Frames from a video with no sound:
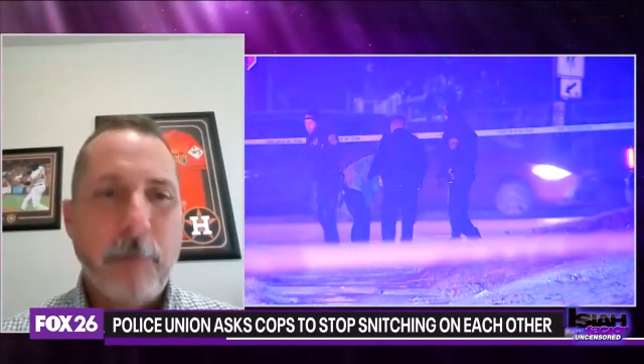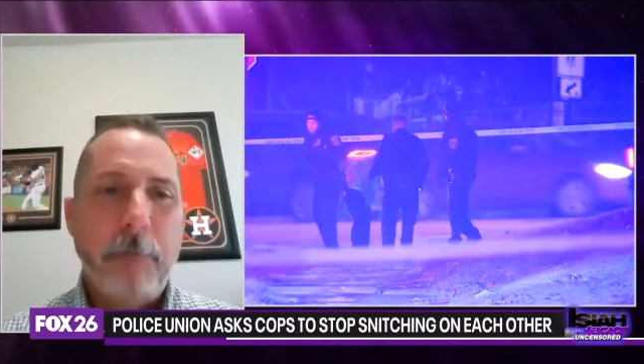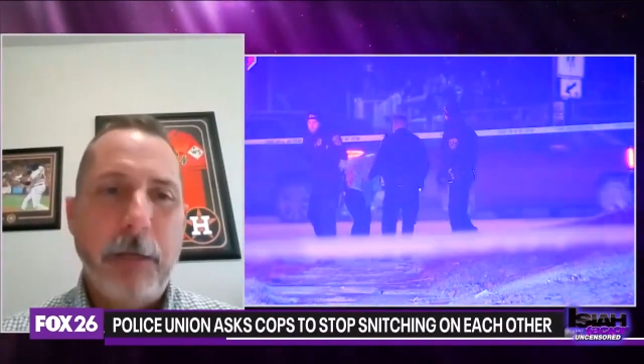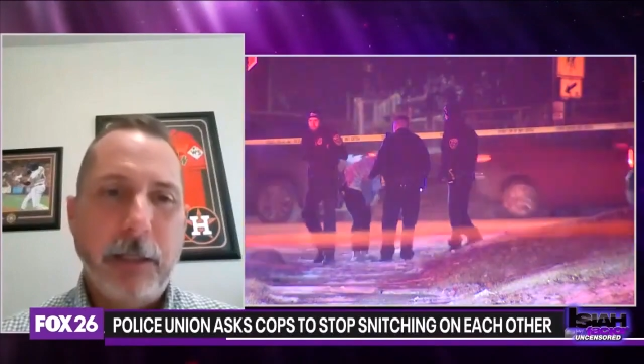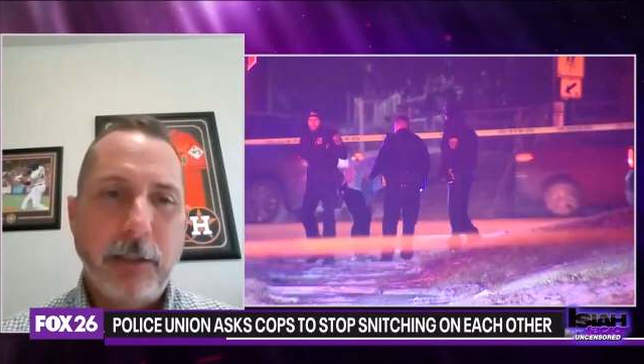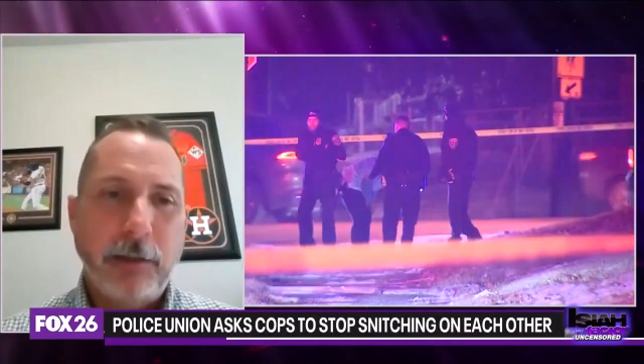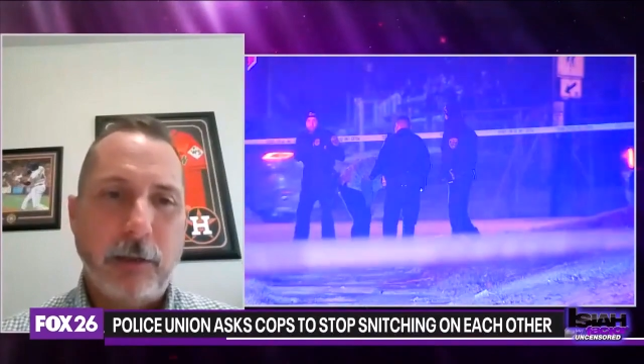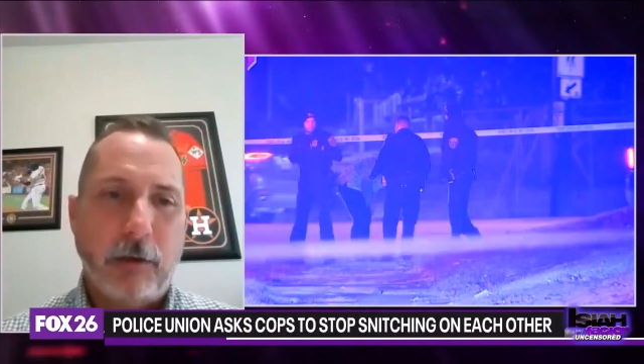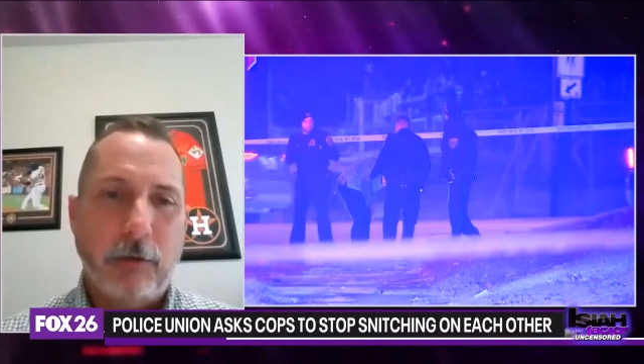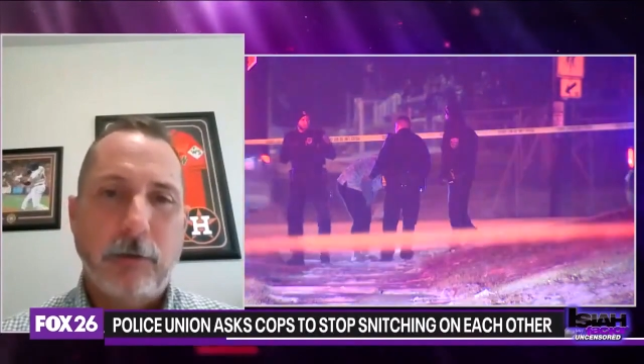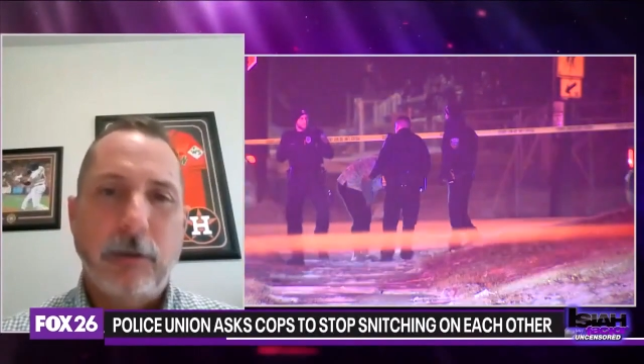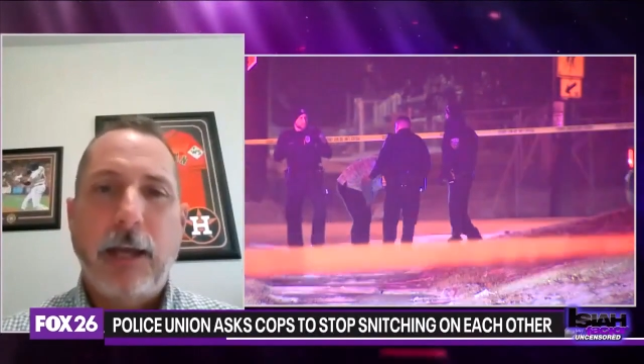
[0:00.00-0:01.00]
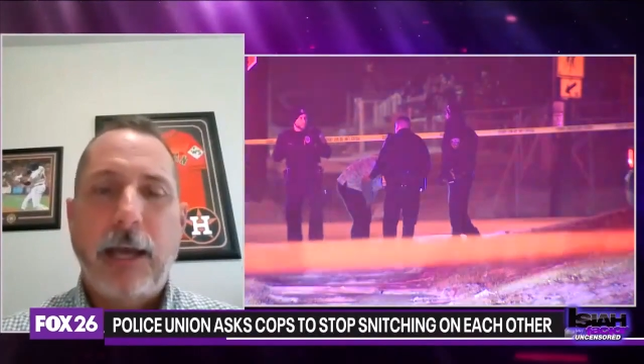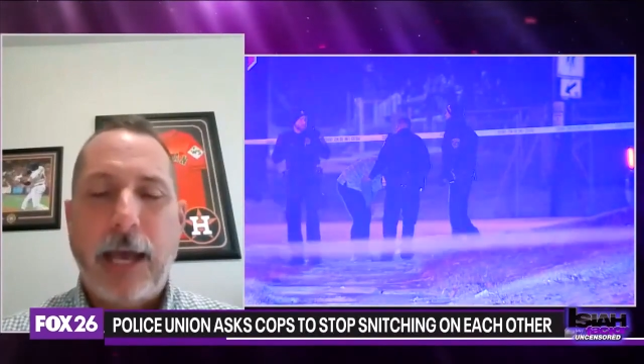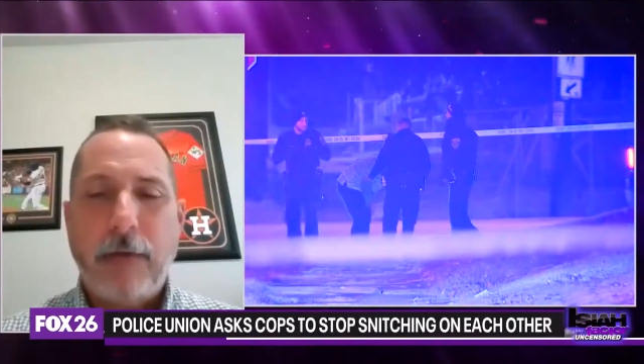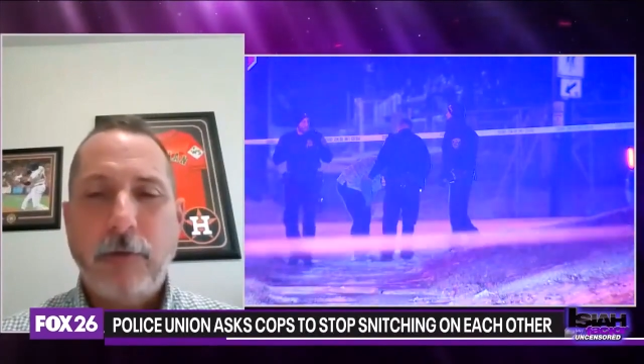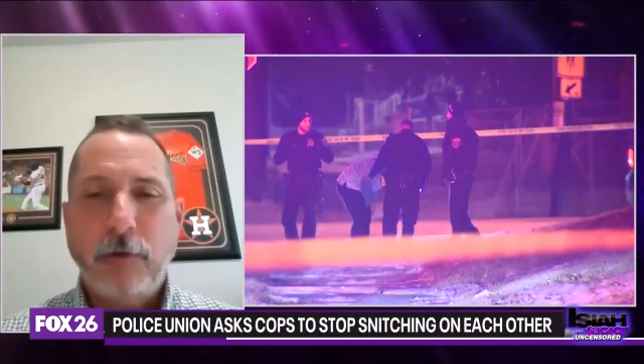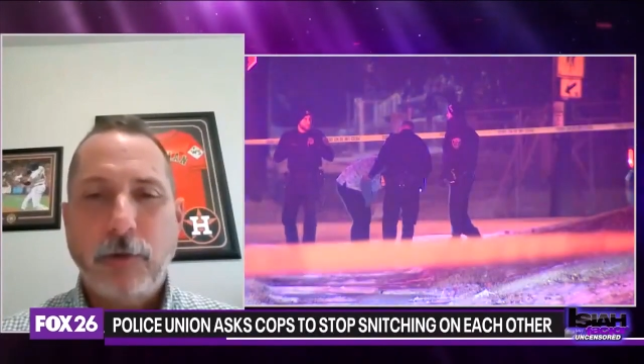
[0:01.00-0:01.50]
Be an adult,
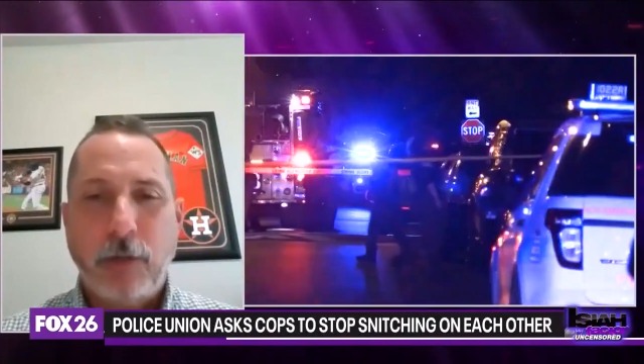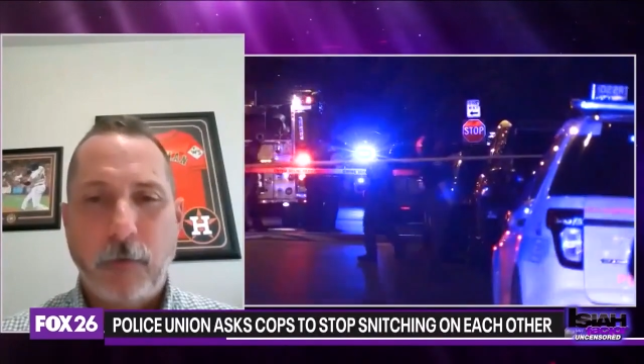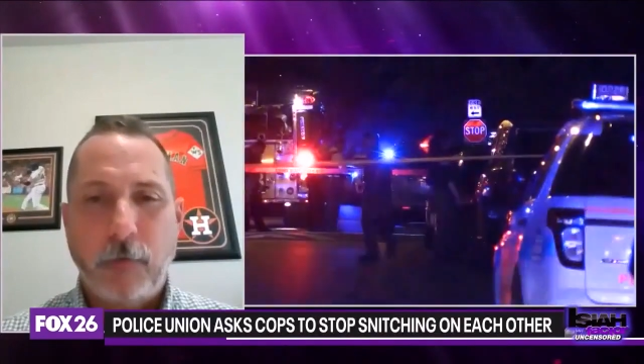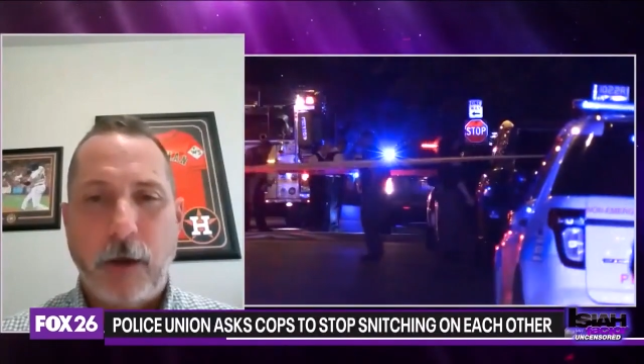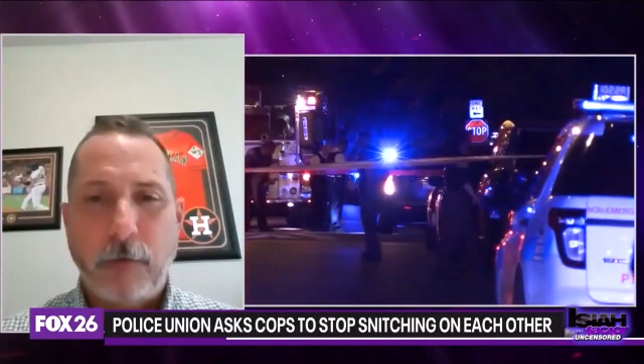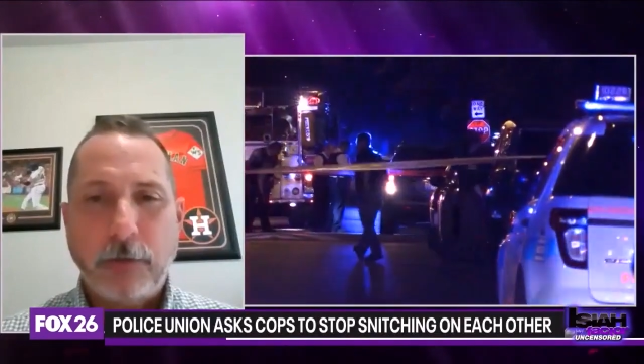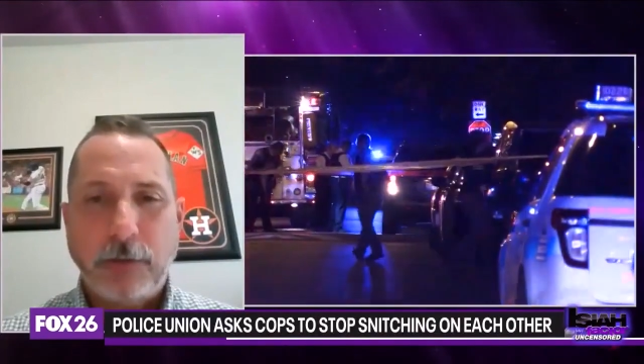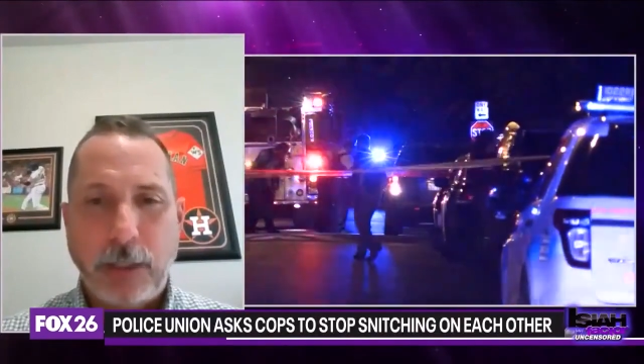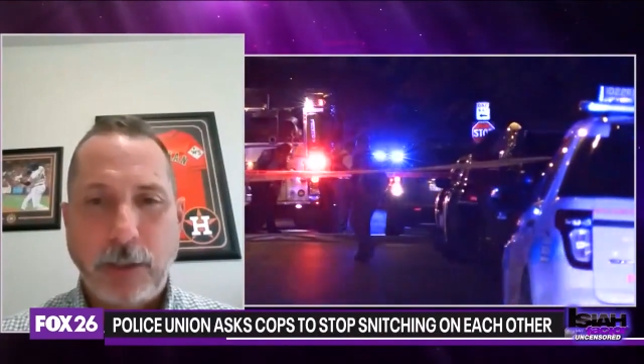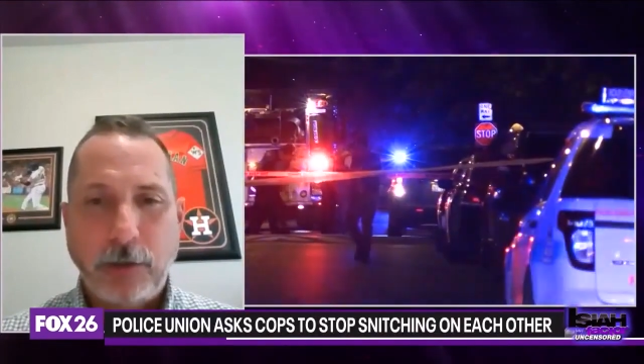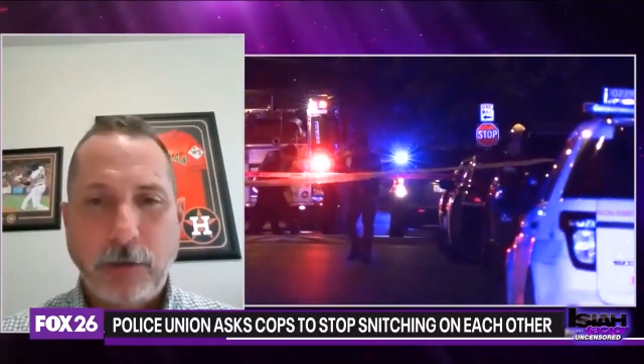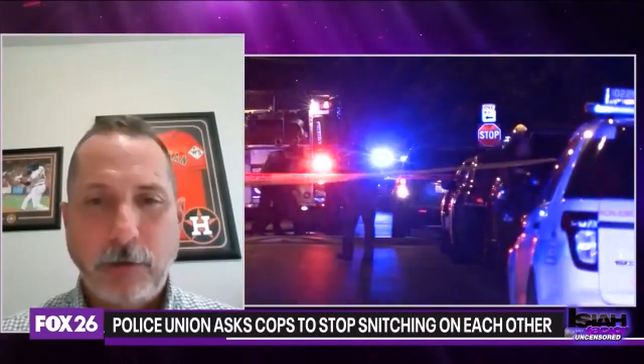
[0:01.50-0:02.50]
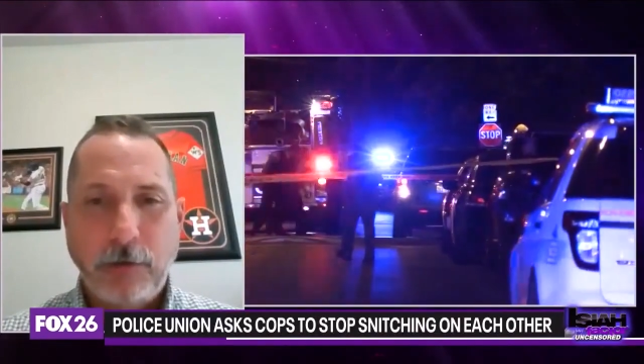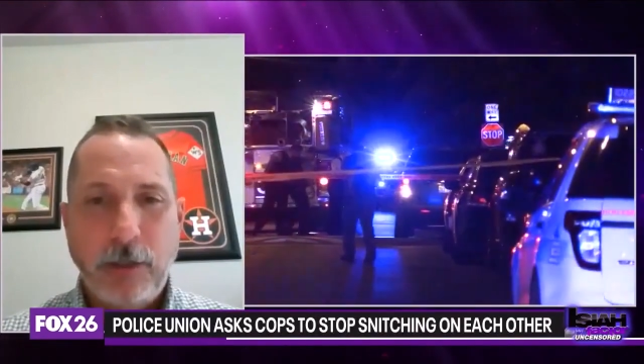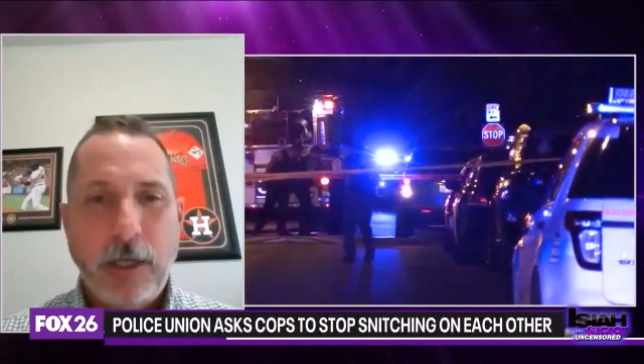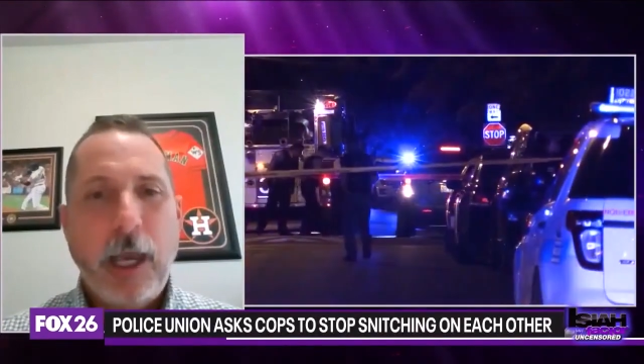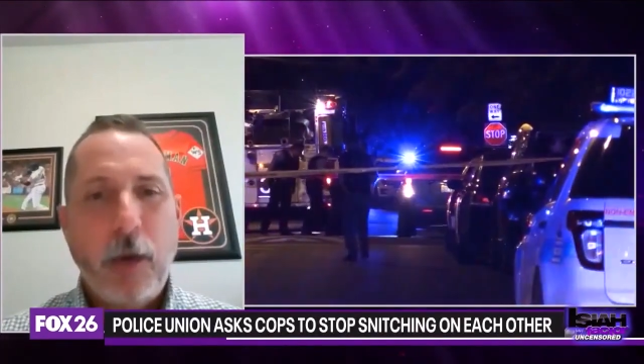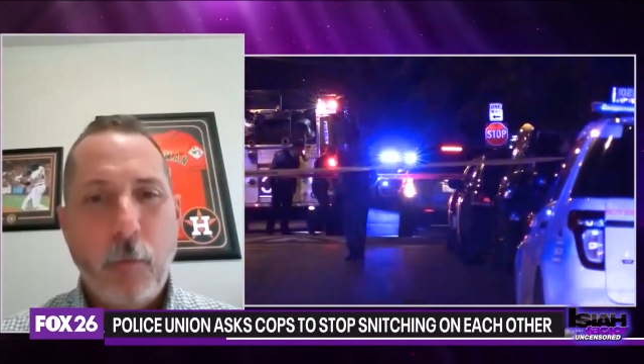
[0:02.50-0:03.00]
have those tough conversations
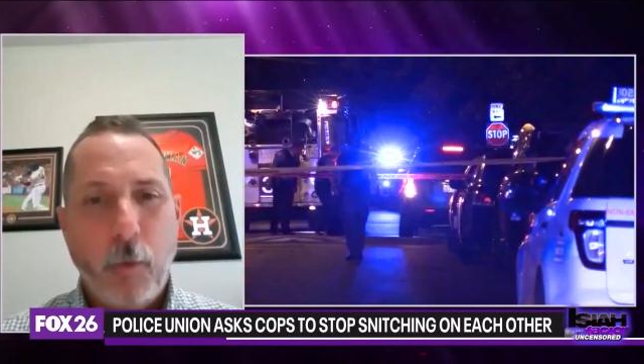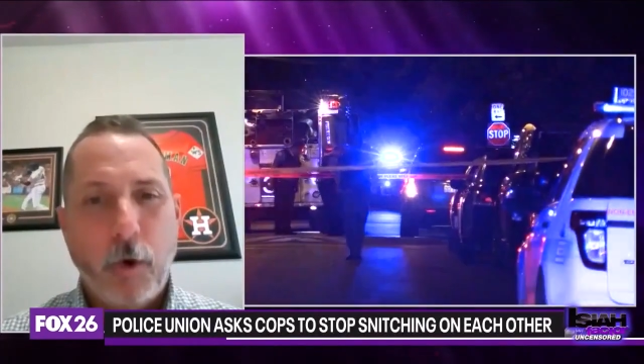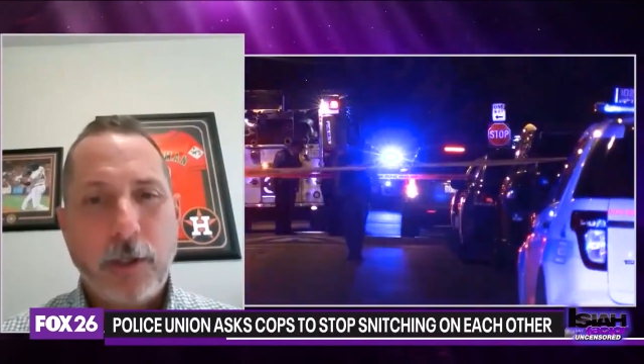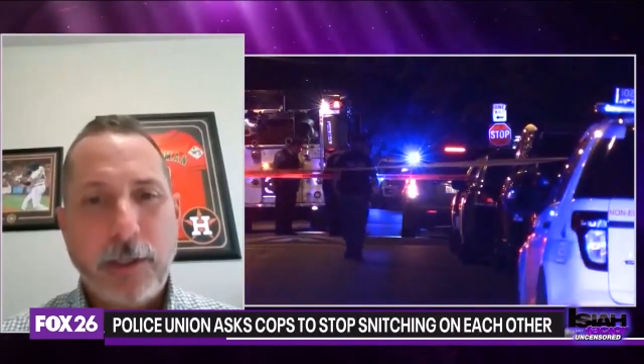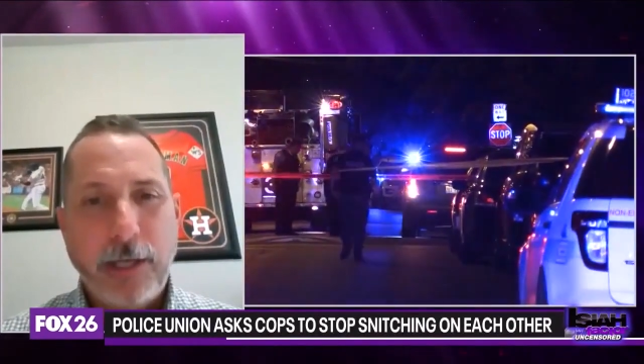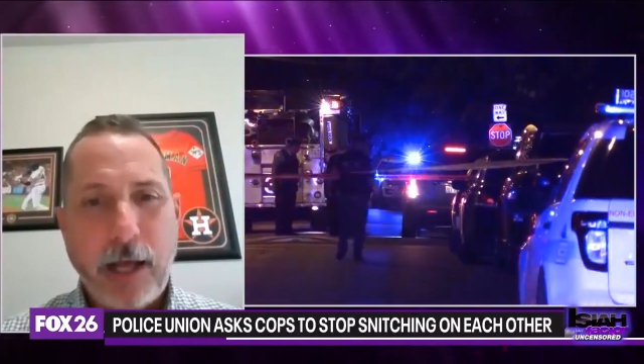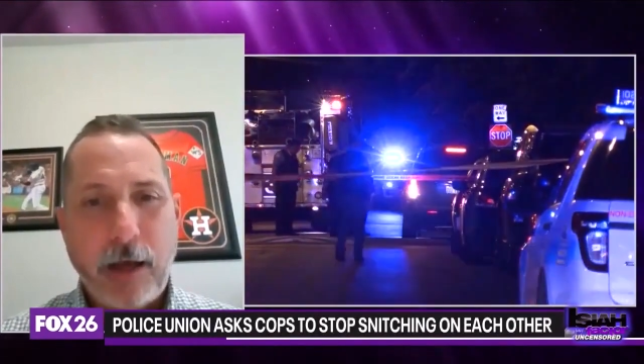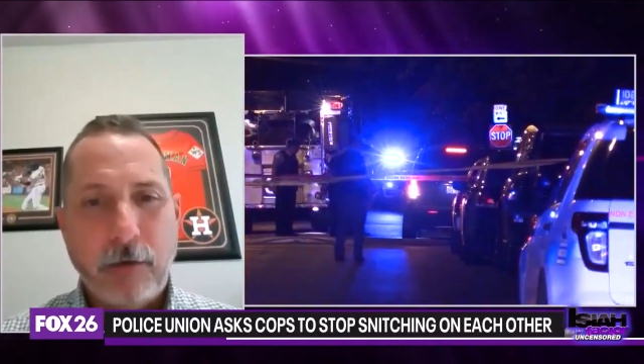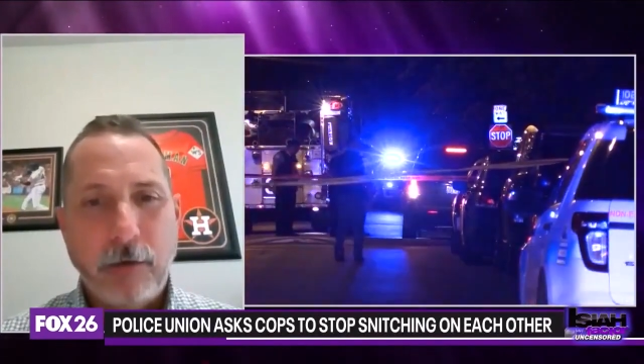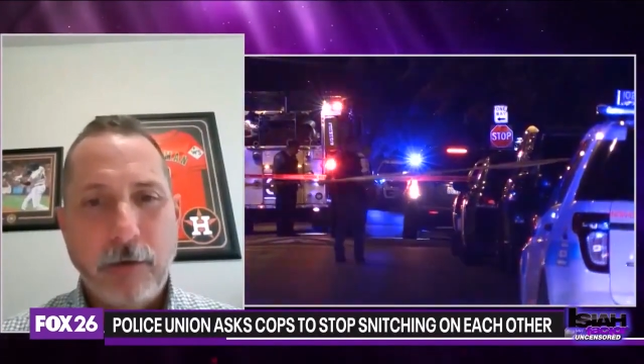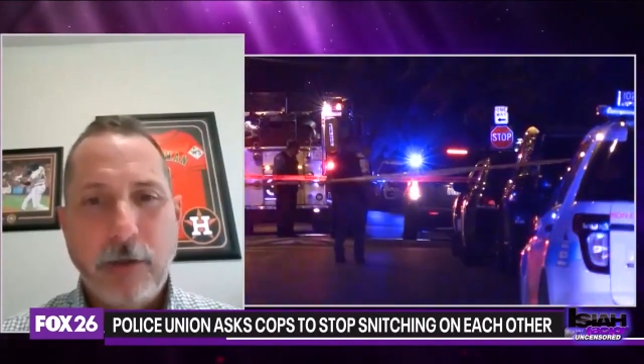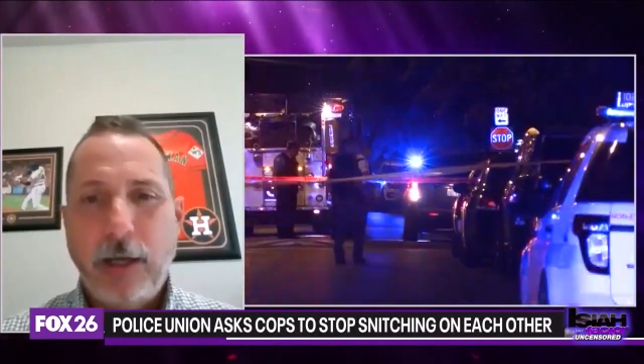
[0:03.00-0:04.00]
and work it out.